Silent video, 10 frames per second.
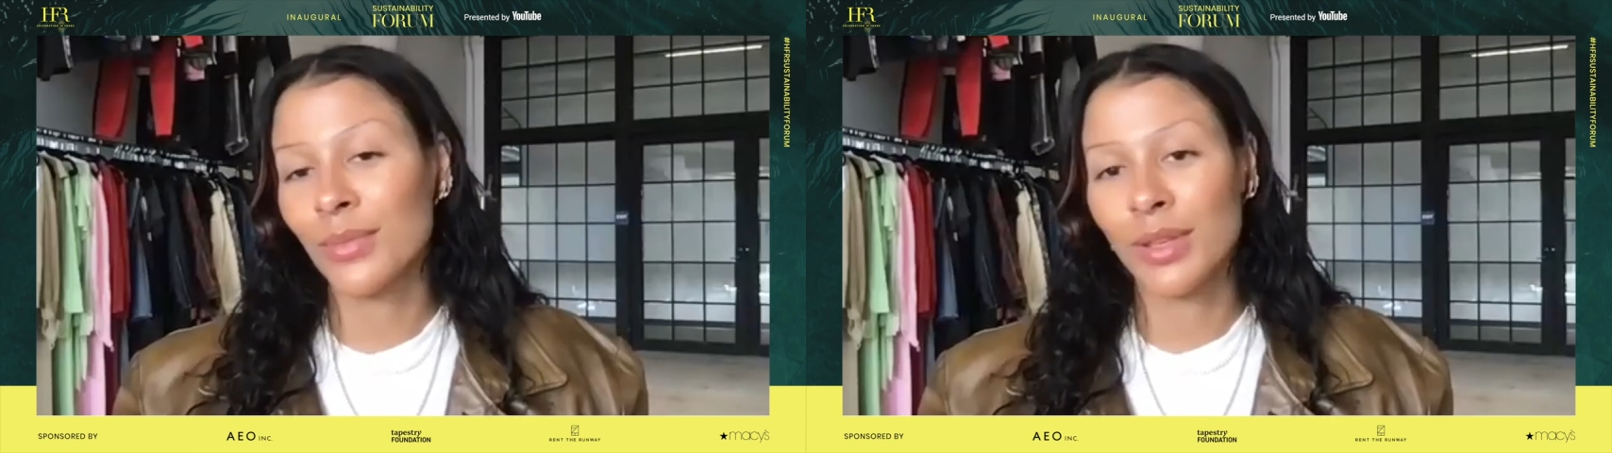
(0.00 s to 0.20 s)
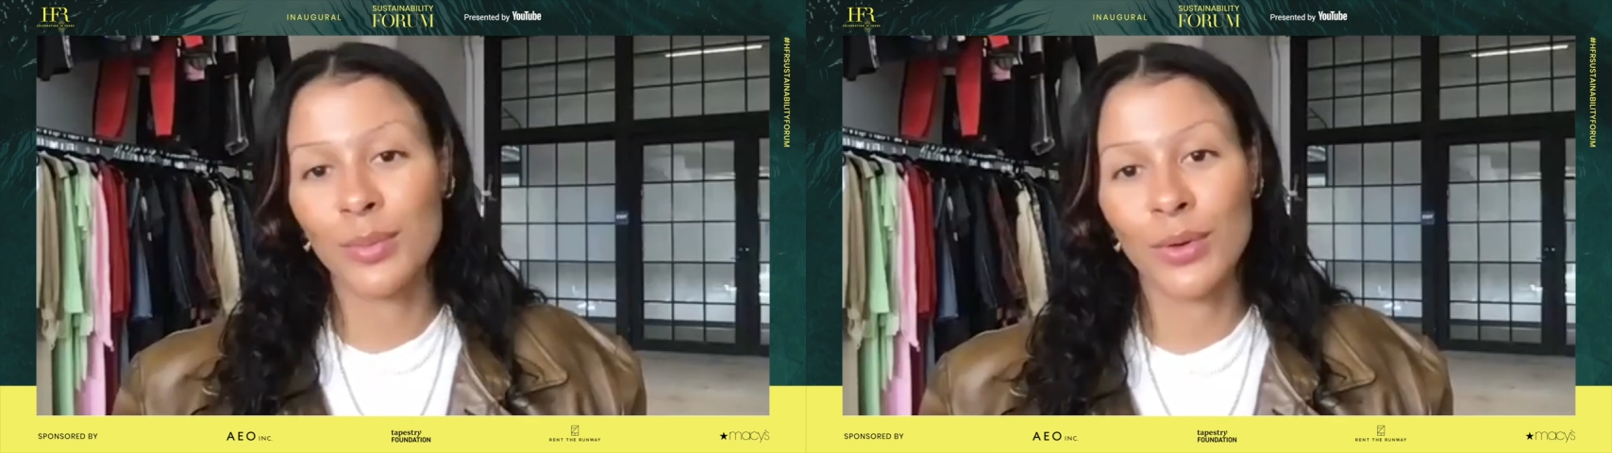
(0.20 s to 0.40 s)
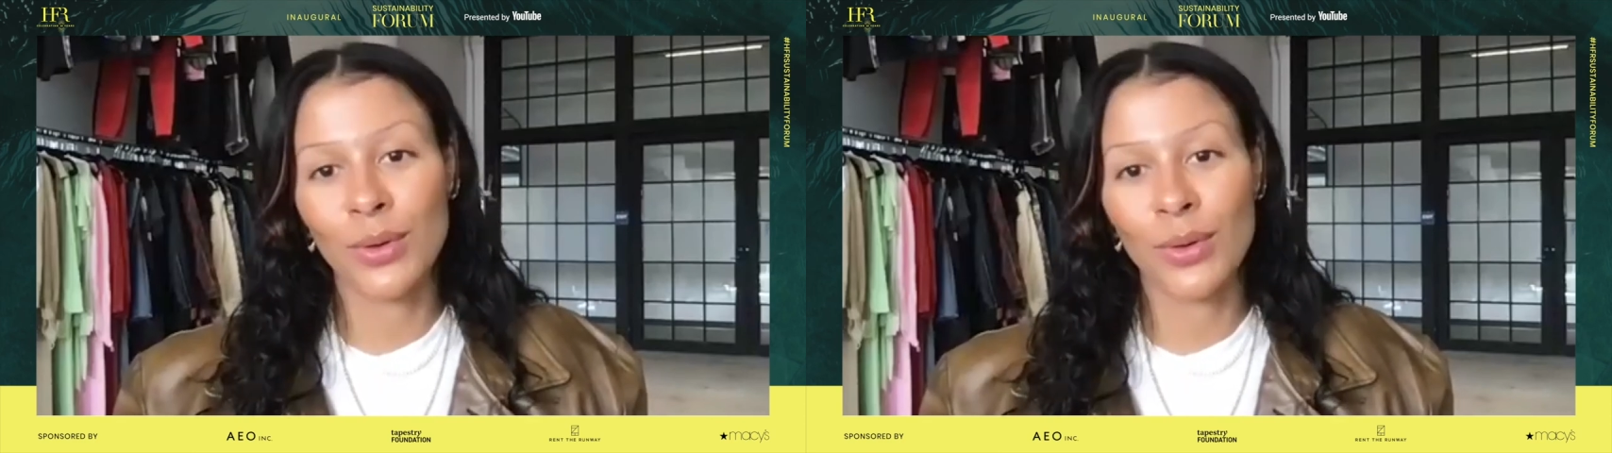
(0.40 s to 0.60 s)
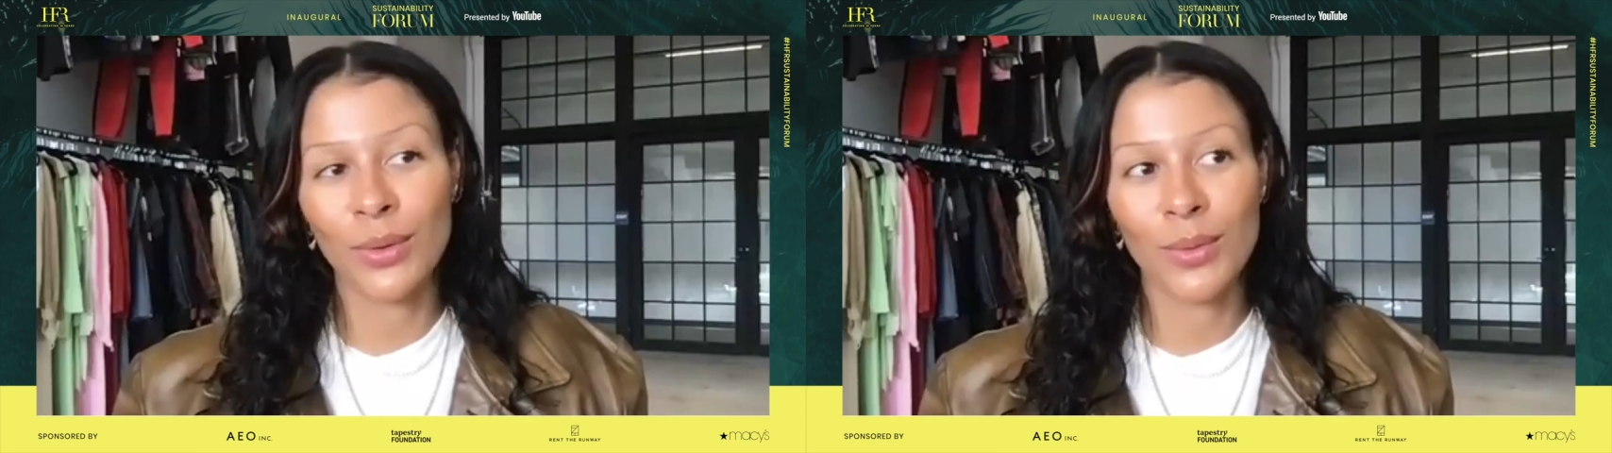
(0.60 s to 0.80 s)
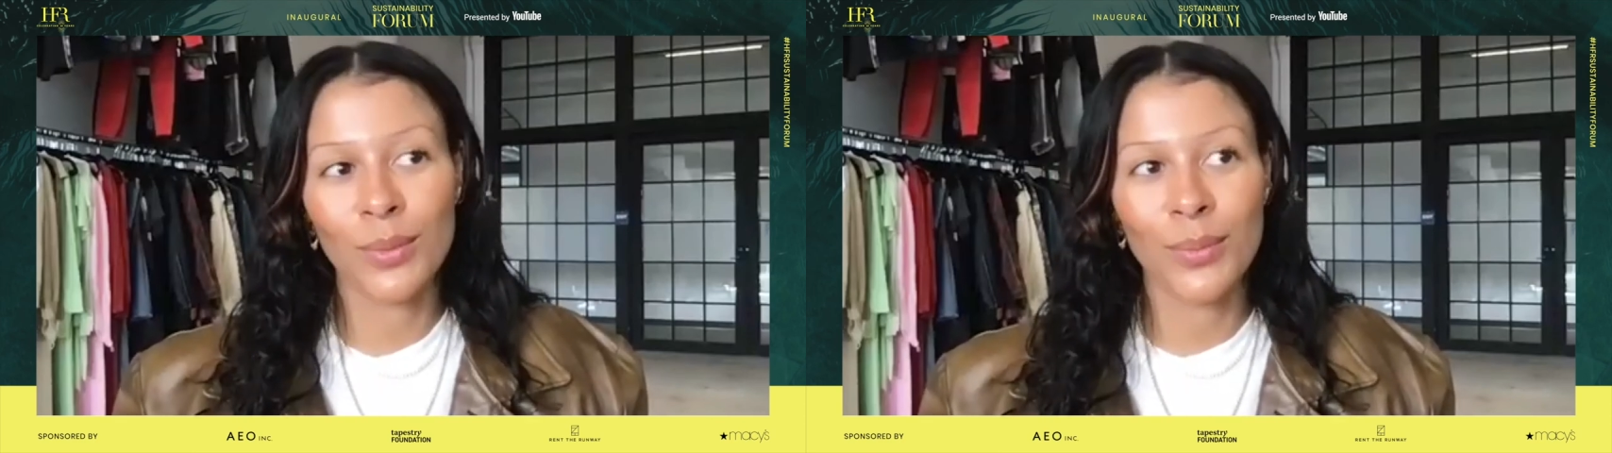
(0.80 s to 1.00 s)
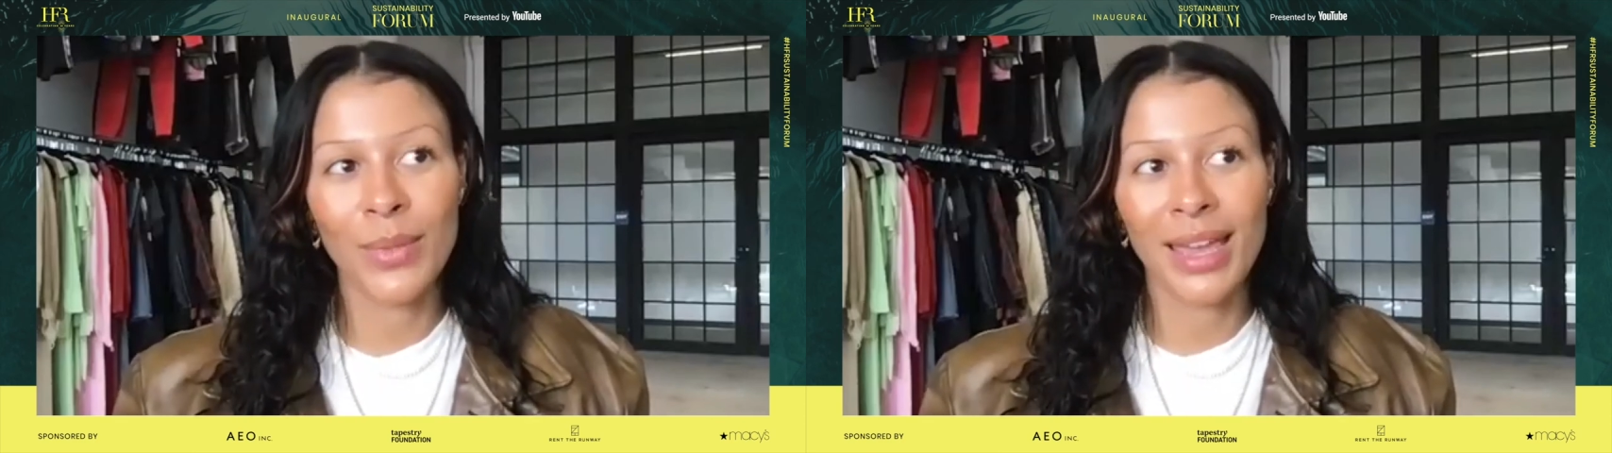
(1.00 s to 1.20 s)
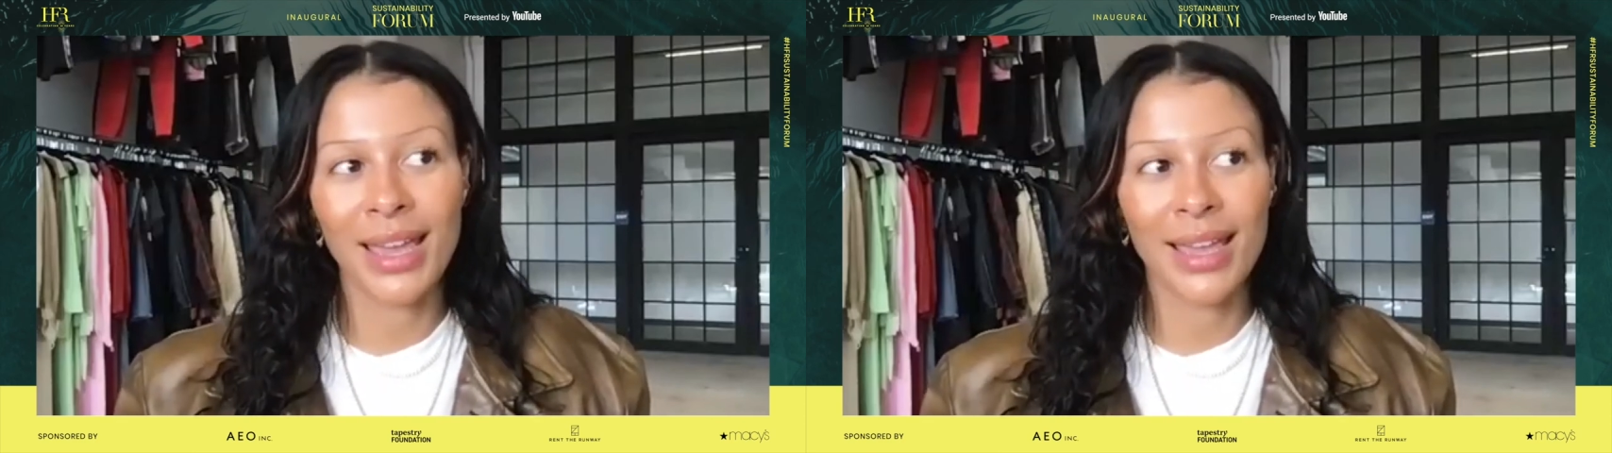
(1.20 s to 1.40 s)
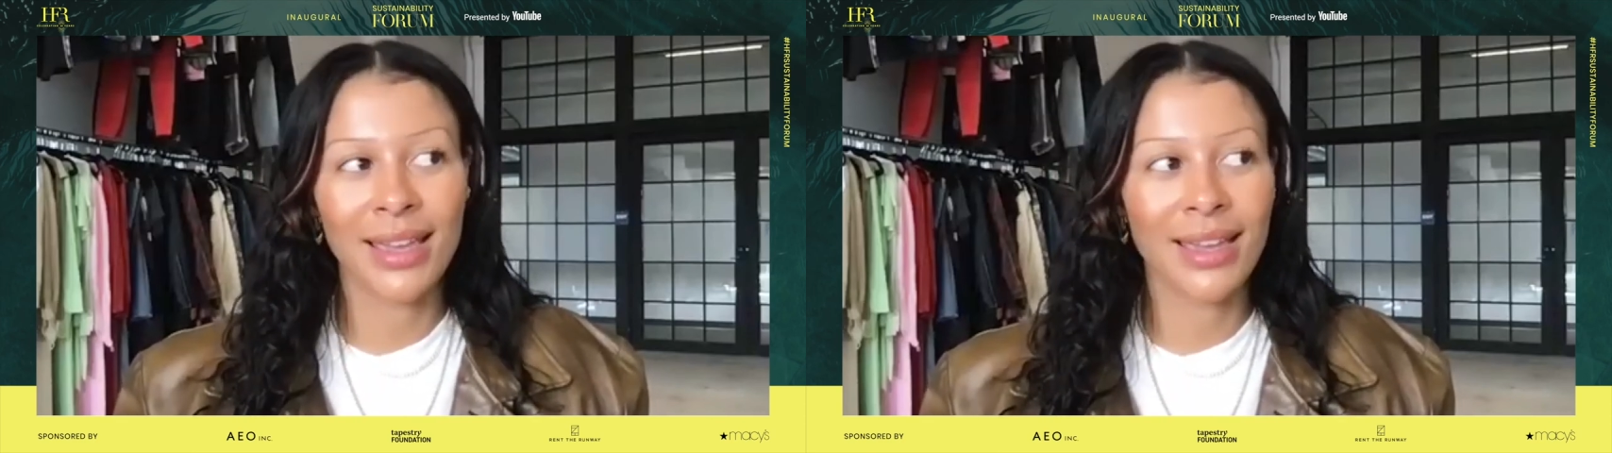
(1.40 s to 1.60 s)
people
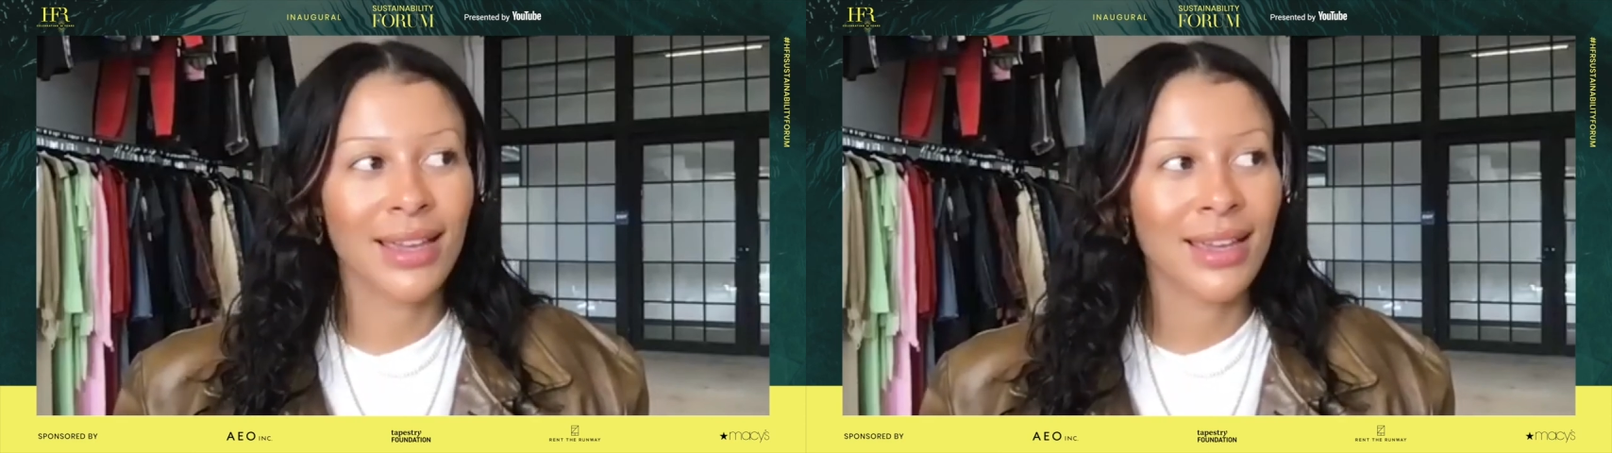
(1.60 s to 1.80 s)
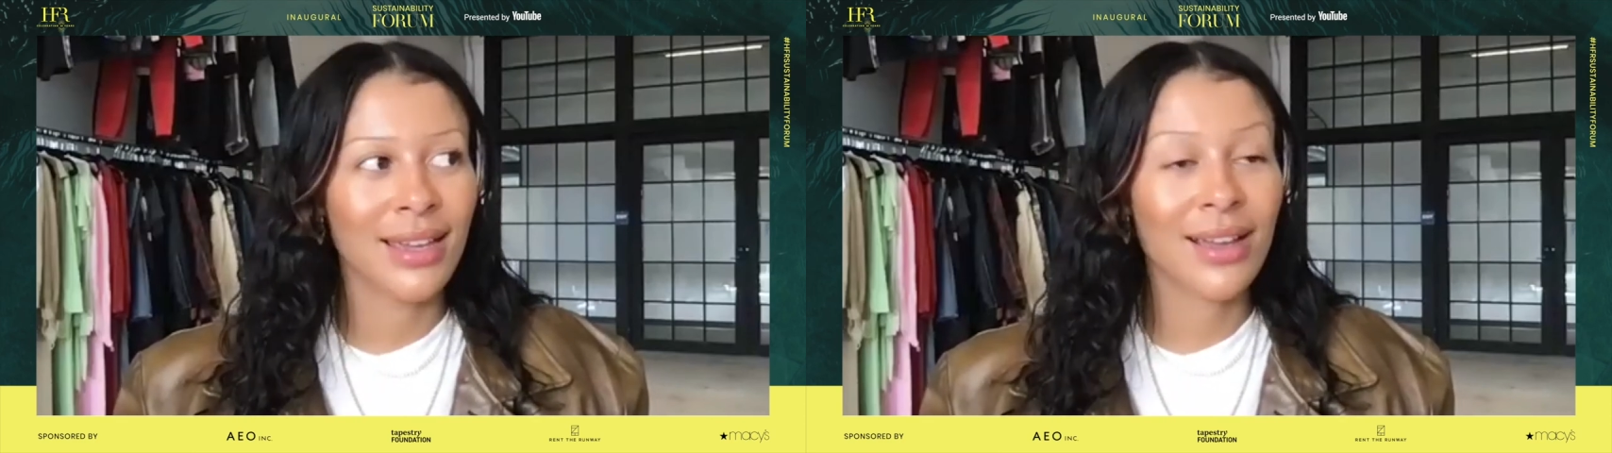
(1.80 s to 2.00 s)
may